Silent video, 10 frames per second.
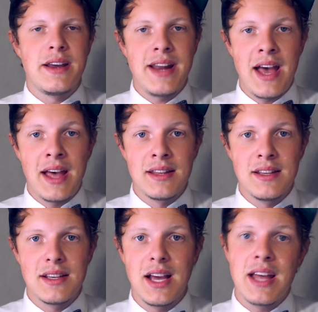
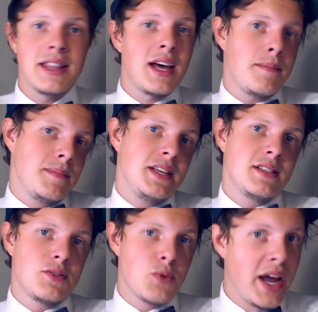rädd. And that
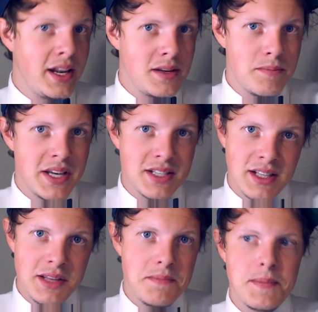means raid,
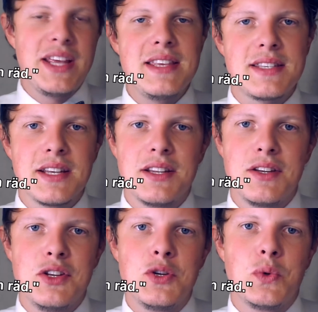basically.
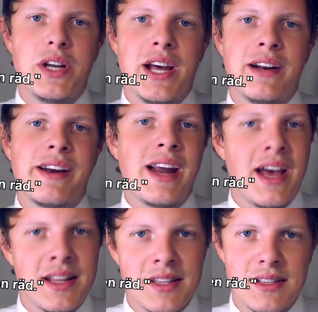Polisen gjorde en
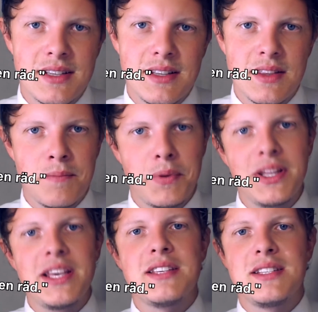rädd. The
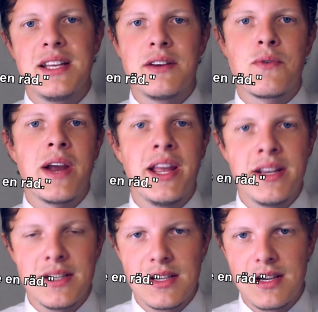police did a
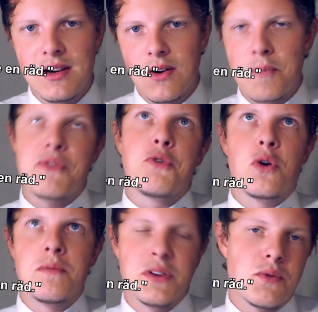raid, or
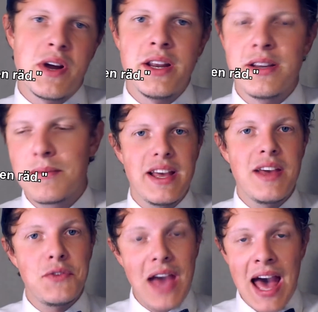performed a raid.
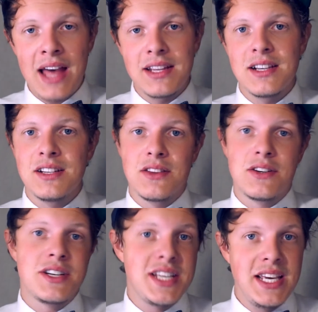If you add
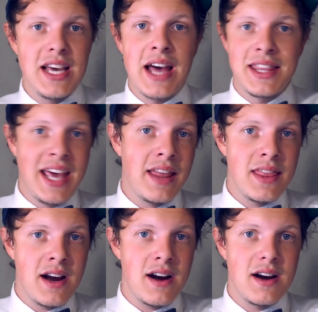another D at the
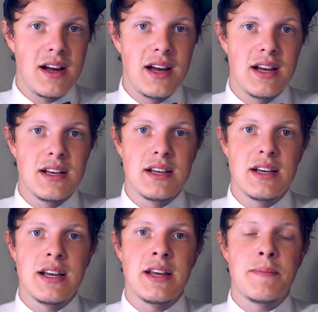end there,
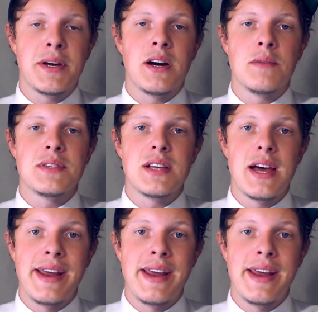it becomes